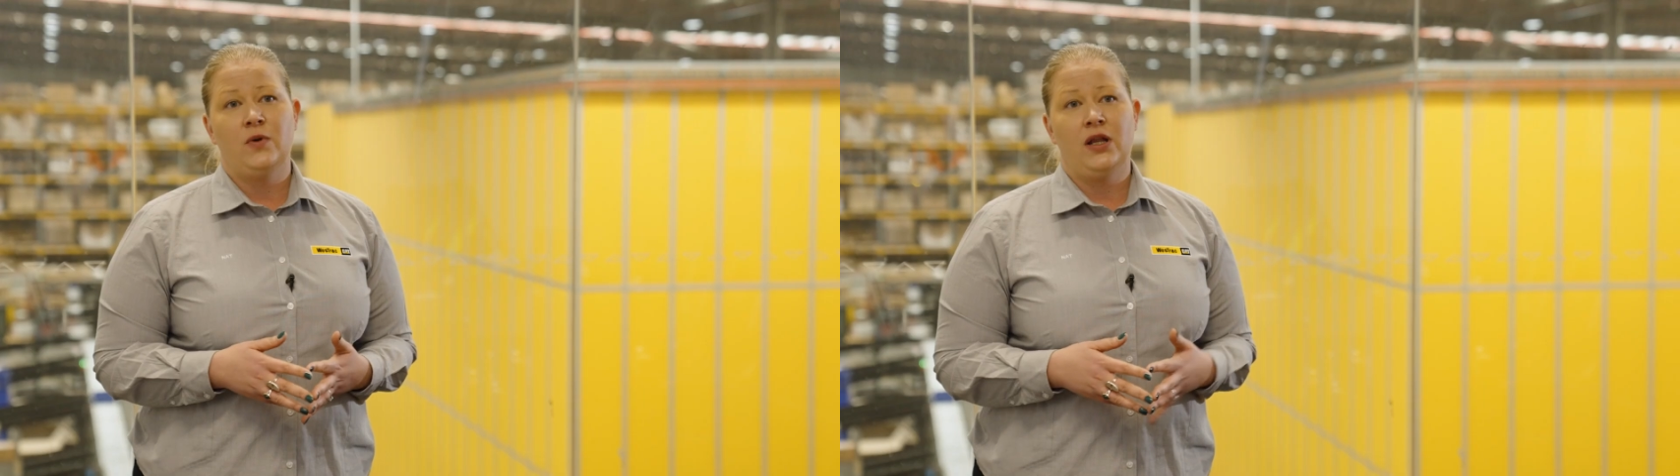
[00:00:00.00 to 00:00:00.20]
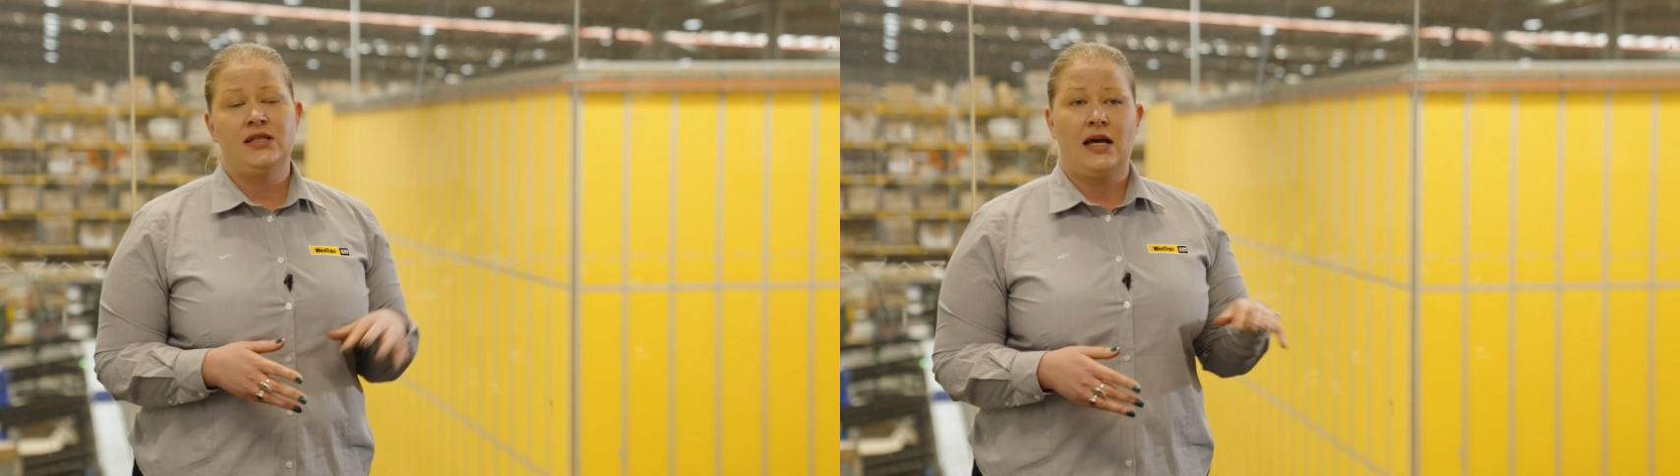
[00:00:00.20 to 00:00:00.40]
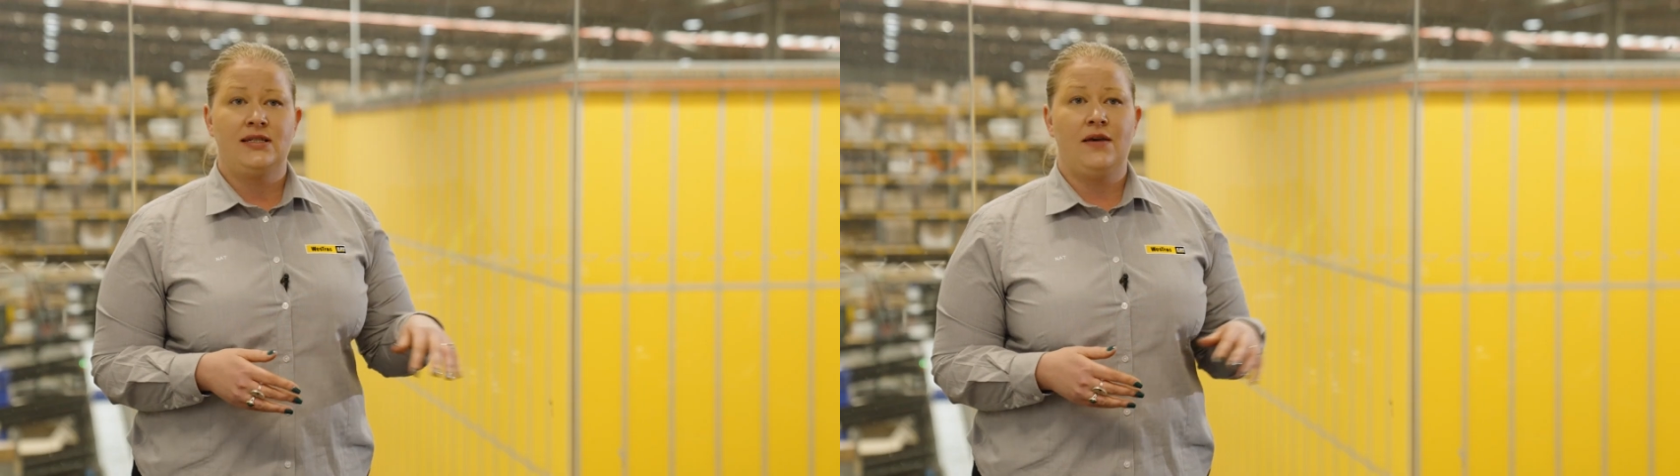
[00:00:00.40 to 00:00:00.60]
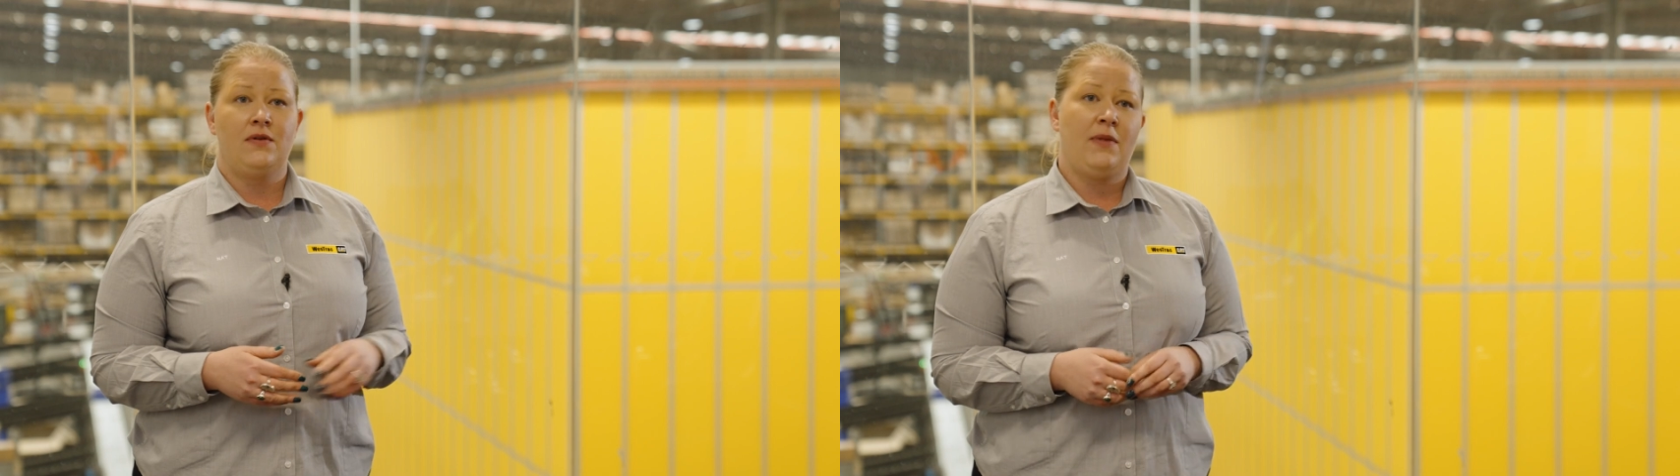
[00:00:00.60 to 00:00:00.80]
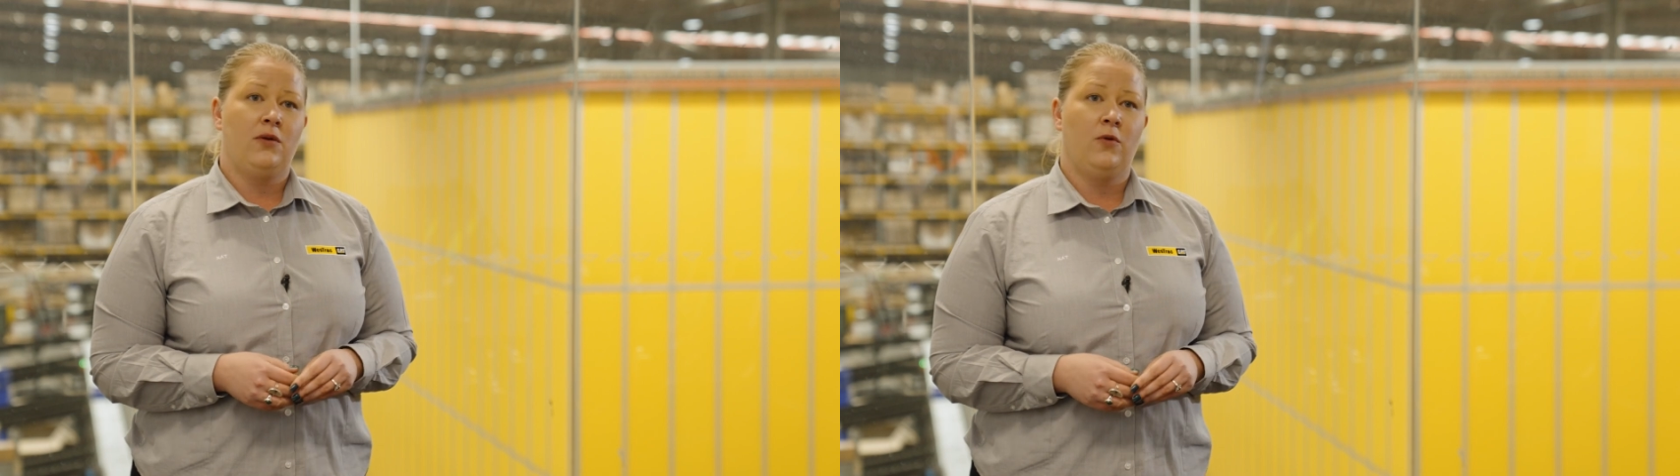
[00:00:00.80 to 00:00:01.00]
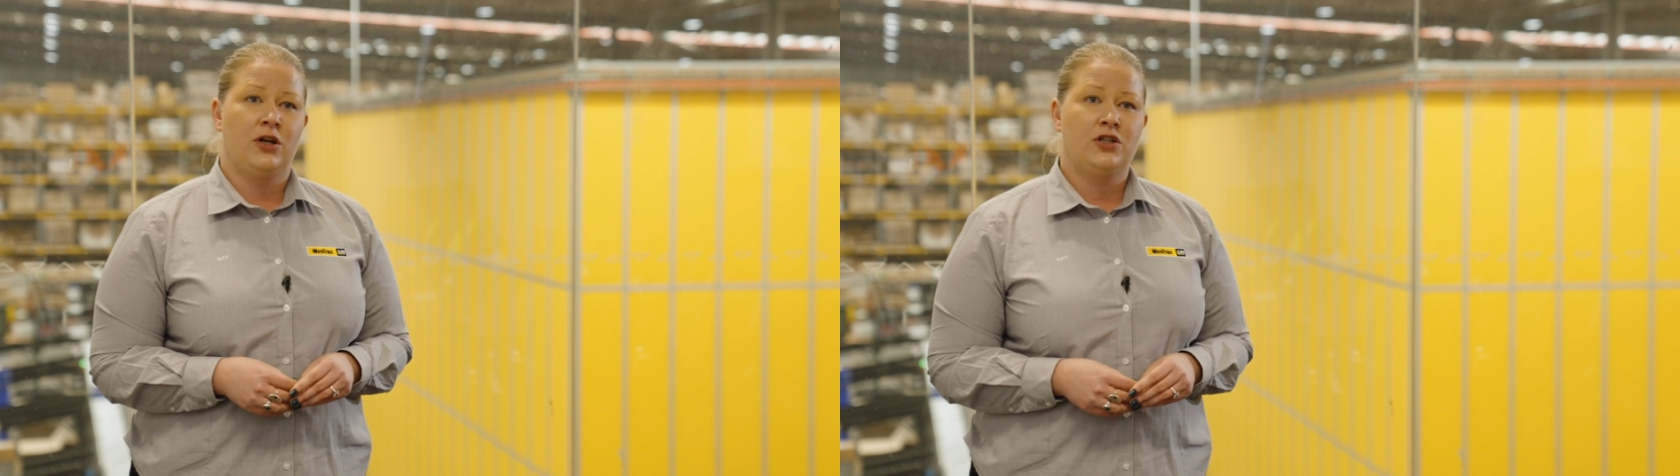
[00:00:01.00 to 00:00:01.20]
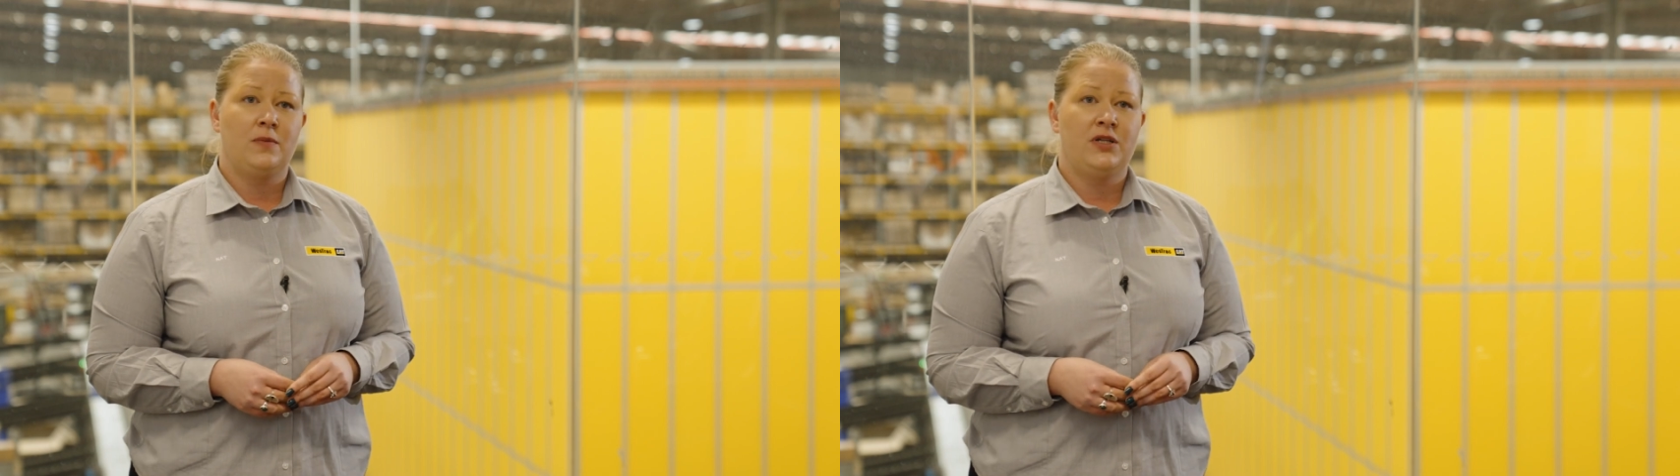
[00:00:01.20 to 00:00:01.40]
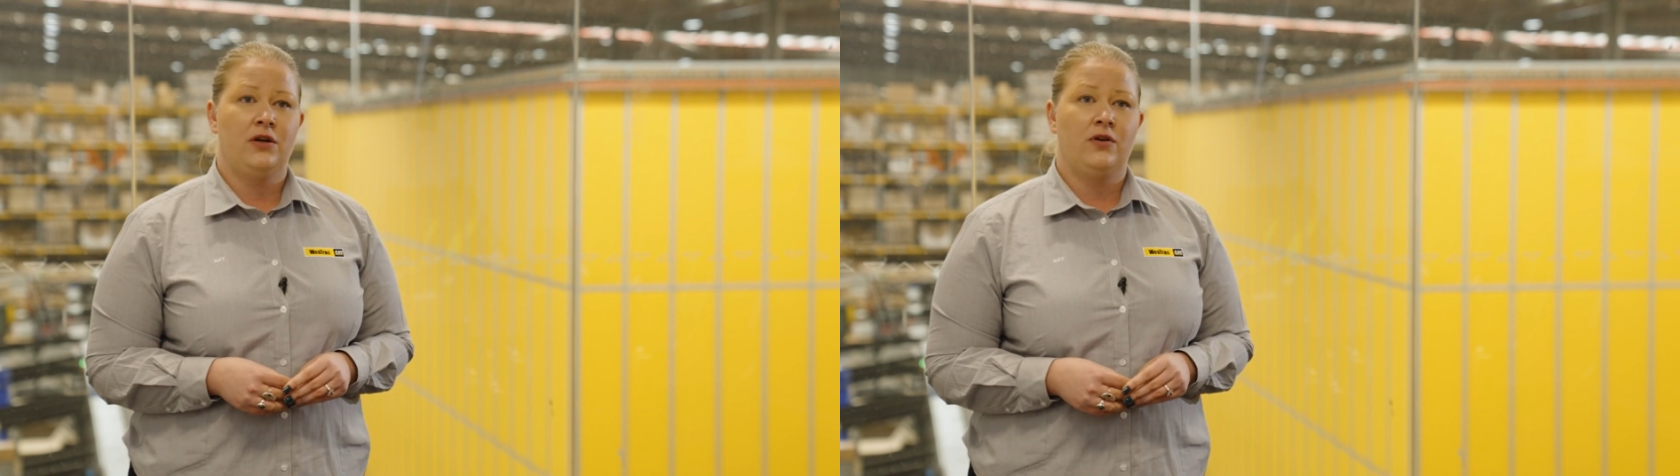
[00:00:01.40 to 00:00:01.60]
well as our seven main
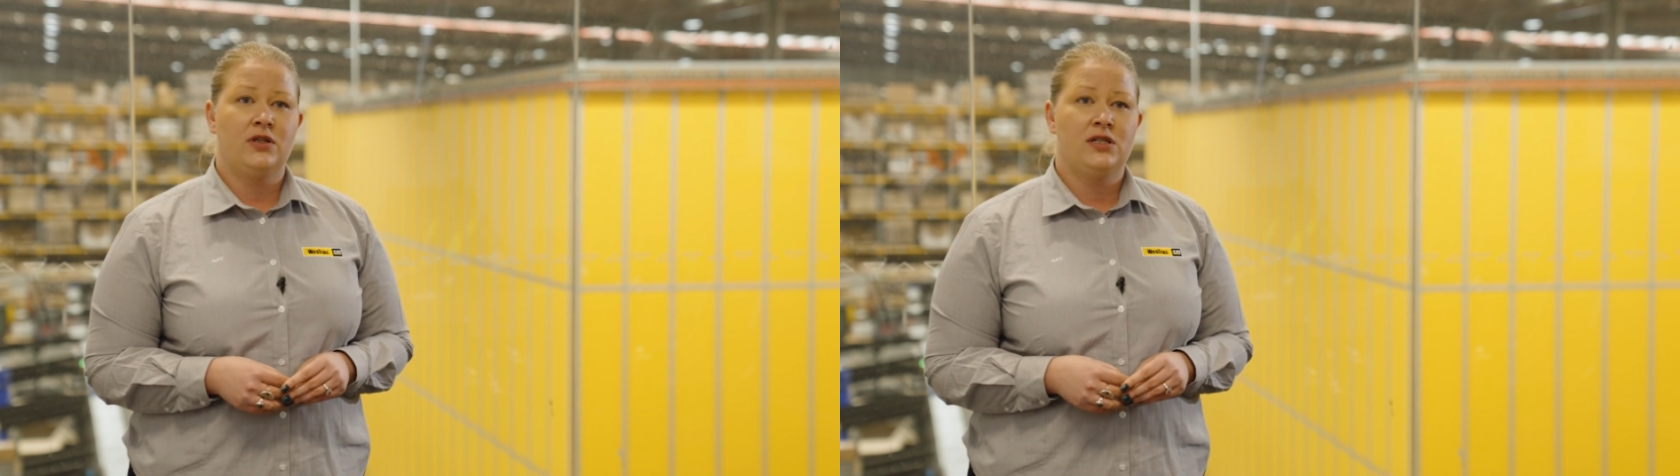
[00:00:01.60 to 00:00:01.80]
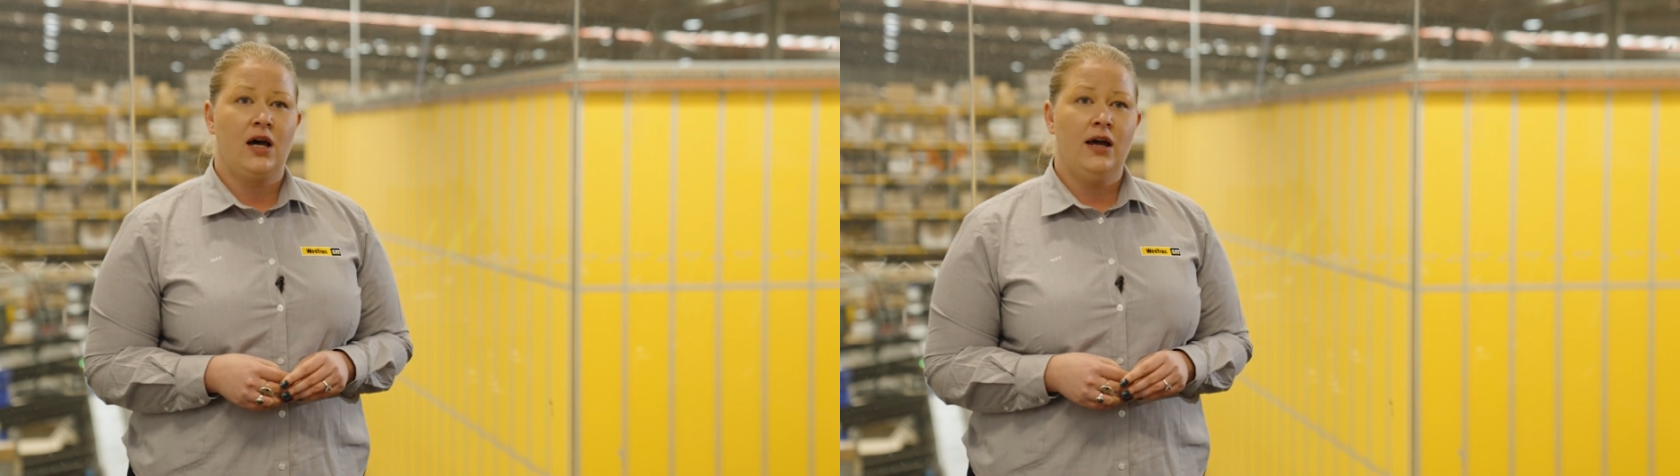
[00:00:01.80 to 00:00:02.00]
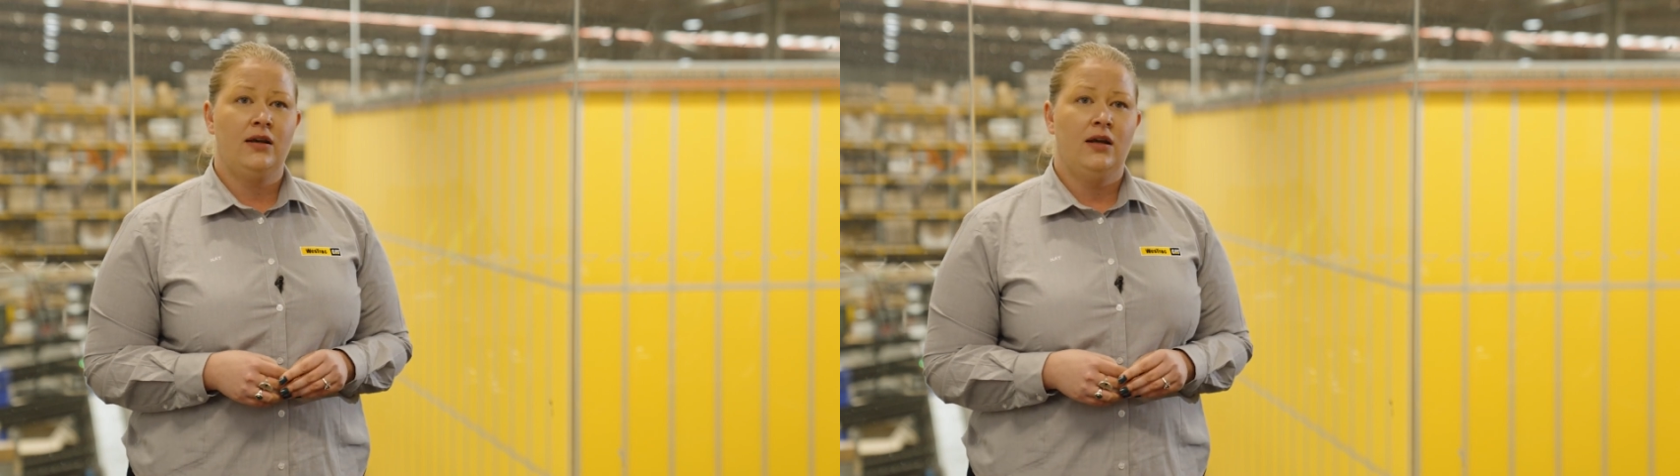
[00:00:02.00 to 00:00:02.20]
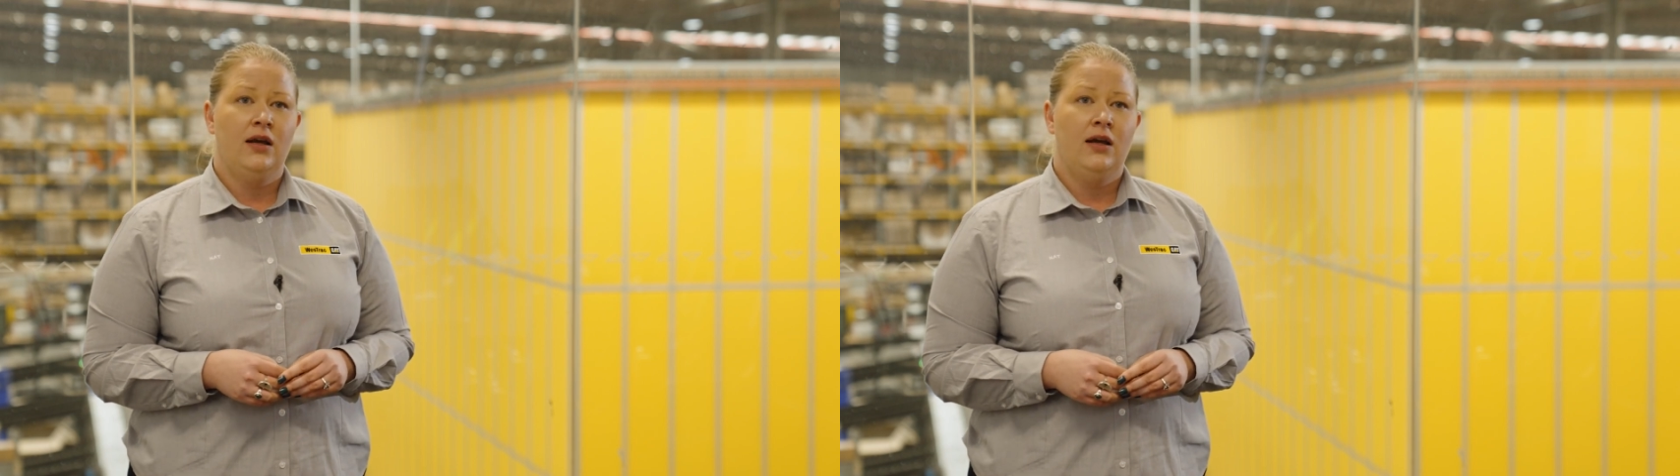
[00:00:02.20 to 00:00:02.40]
workshops here on site.